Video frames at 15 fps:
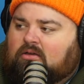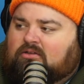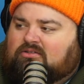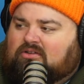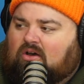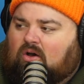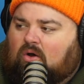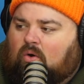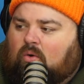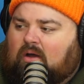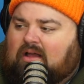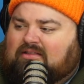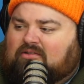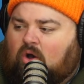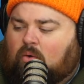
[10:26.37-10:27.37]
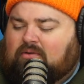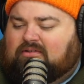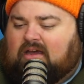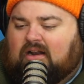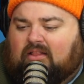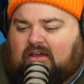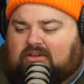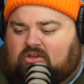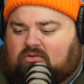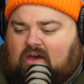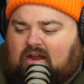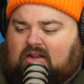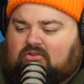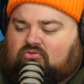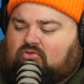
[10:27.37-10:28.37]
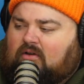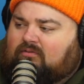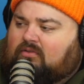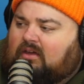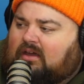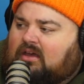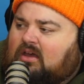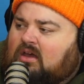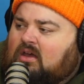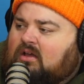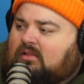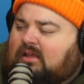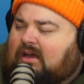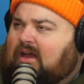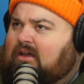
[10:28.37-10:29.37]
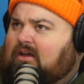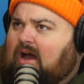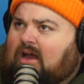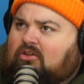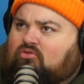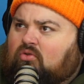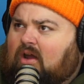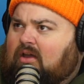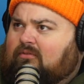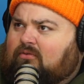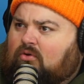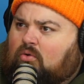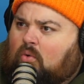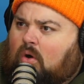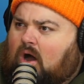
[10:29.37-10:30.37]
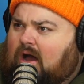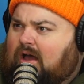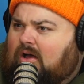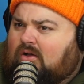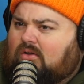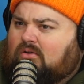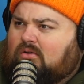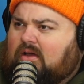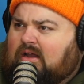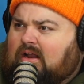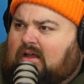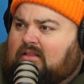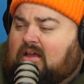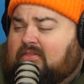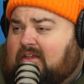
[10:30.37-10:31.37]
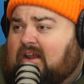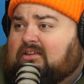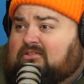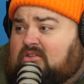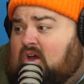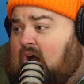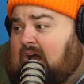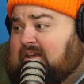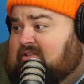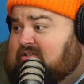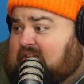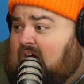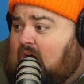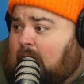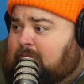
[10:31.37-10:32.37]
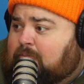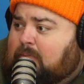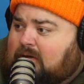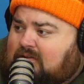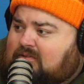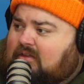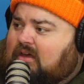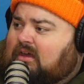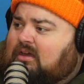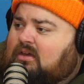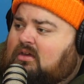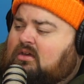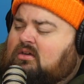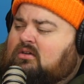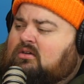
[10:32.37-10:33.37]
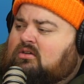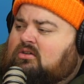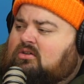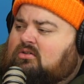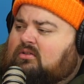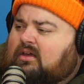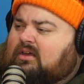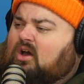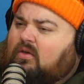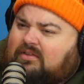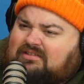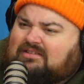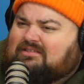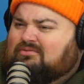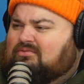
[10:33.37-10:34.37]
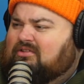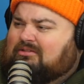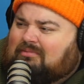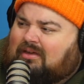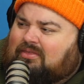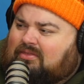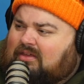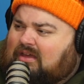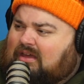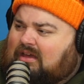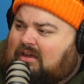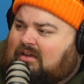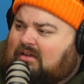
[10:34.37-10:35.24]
So it's always kind of like you kind of drift. Like I drank for a while, and not that I stopped, but it's like you're like, oh, this isn't really my thing.